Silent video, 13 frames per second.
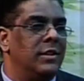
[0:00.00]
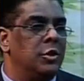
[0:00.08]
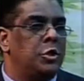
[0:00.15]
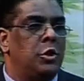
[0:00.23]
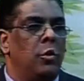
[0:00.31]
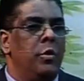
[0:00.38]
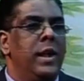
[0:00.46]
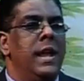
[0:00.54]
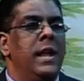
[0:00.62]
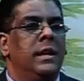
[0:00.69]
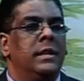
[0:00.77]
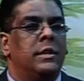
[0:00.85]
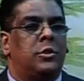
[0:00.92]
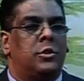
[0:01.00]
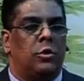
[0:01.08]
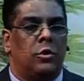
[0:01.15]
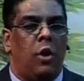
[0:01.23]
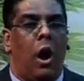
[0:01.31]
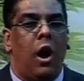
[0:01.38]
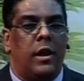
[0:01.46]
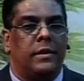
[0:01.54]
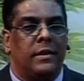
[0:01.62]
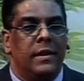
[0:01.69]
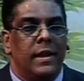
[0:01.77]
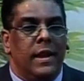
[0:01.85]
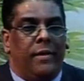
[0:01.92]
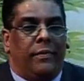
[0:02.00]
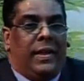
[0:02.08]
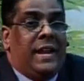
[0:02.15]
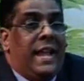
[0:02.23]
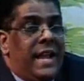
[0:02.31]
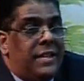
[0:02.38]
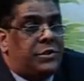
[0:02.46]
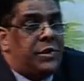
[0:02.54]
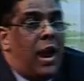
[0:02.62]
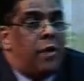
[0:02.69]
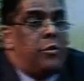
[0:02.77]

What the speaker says: so yielded to God, that he's now